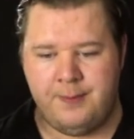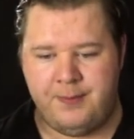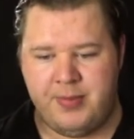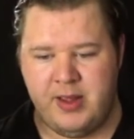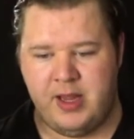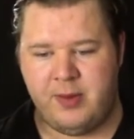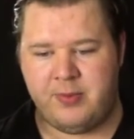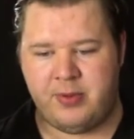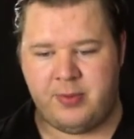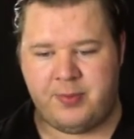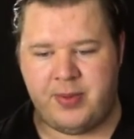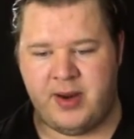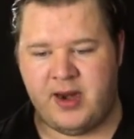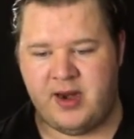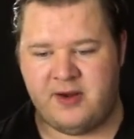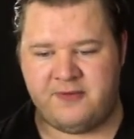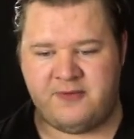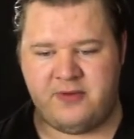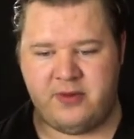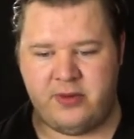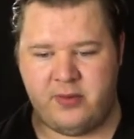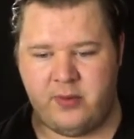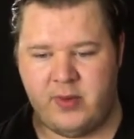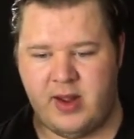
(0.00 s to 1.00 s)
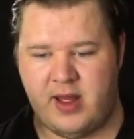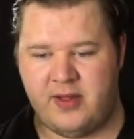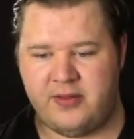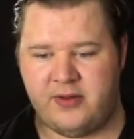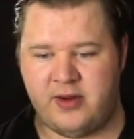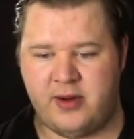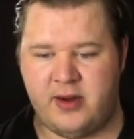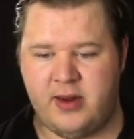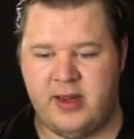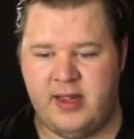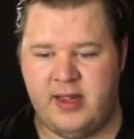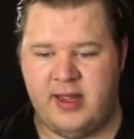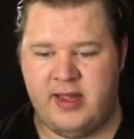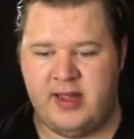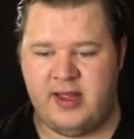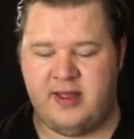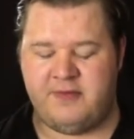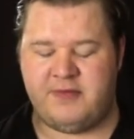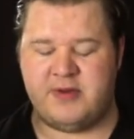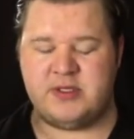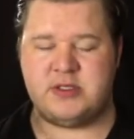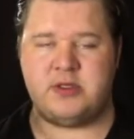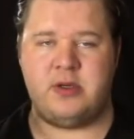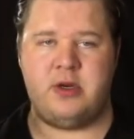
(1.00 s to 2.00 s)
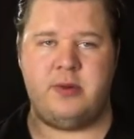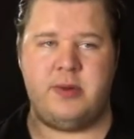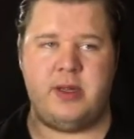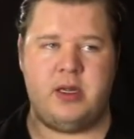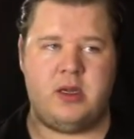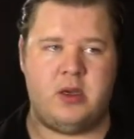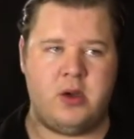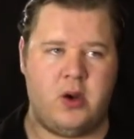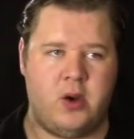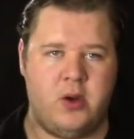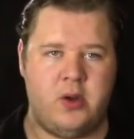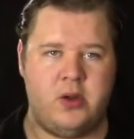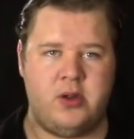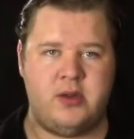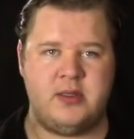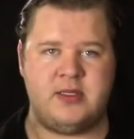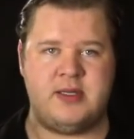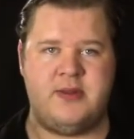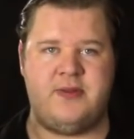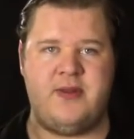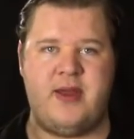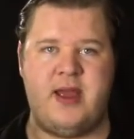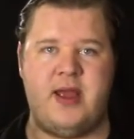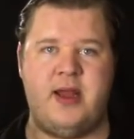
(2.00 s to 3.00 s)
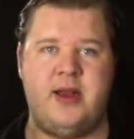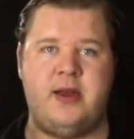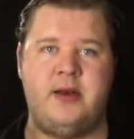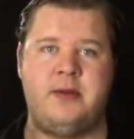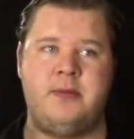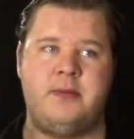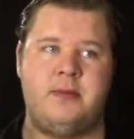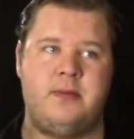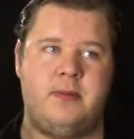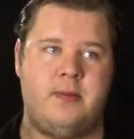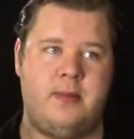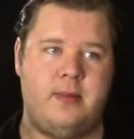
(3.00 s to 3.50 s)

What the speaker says: Be prepared for the weather. If it's going to be cold, then